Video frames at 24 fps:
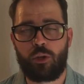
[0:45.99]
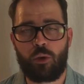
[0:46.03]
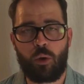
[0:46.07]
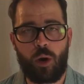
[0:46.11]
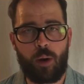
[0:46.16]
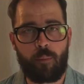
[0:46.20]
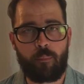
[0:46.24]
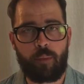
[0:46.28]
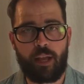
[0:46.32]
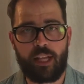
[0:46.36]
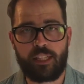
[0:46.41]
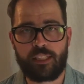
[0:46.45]
do our
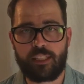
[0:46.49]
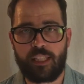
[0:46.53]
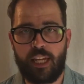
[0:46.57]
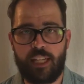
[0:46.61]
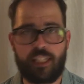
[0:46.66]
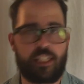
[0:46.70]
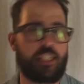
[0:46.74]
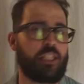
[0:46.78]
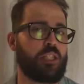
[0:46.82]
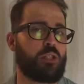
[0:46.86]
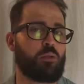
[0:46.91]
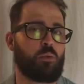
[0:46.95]
best not
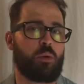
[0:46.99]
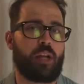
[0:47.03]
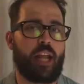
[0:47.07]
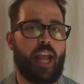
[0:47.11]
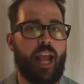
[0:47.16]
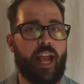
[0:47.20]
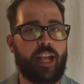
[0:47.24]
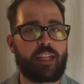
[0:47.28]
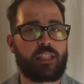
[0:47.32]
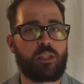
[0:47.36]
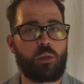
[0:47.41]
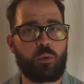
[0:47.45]
to just
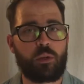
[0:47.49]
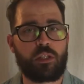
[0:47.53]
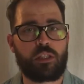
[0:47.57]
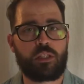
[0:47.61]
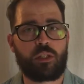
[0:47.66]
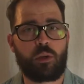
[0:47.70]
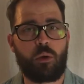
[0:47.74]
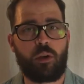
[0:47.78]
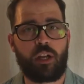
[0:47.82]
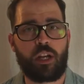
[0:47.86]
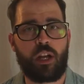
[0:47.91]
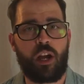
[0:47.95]
react to what's
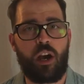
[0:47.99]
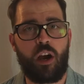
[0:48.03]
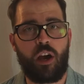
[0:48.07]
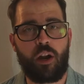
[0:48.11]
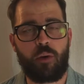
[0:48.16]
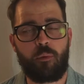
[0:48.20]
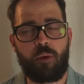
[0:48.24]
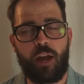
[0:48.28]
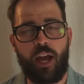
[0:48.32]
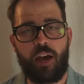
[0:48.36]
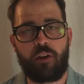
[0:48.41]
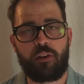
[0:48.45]
going on
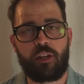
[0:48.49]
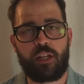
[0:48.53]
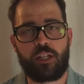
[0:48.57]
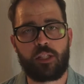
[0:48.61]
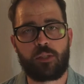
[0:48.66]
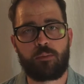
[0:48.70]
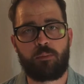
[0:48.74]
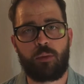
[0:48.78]
around us,